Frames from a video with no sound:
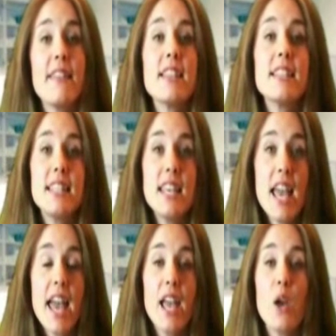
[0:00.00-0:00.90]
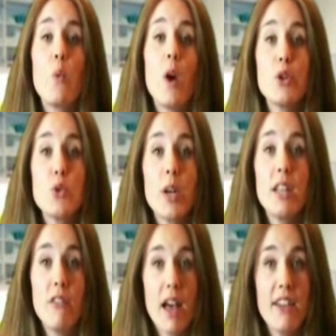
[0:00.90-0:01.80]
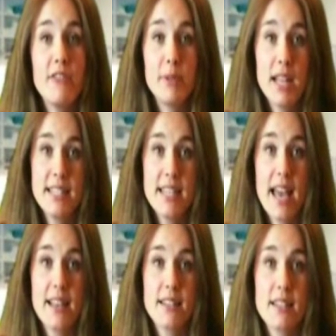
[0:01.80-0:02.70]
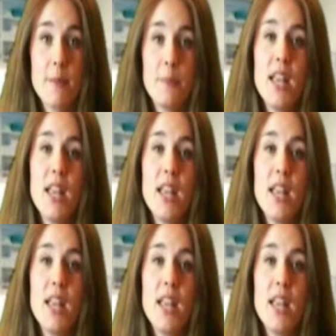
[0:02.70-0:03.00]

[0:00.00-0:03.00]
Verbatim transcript: the CA-125 blood test.